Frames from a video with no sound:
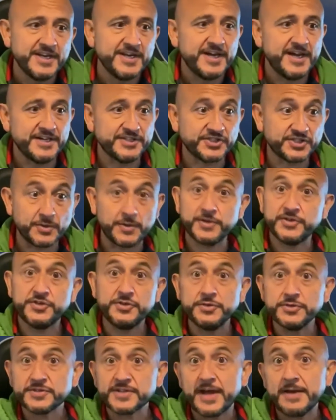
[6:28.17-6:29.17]
And so I
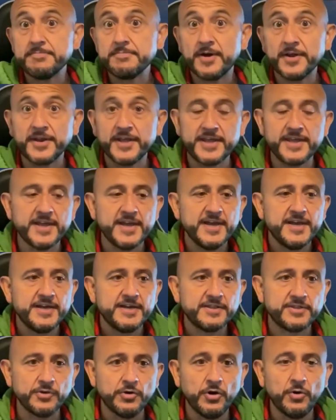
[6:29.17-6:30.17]
used that money,
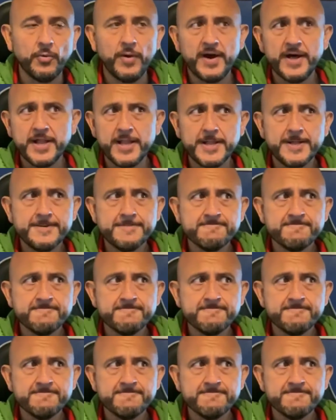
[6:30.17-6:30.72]
thought, well,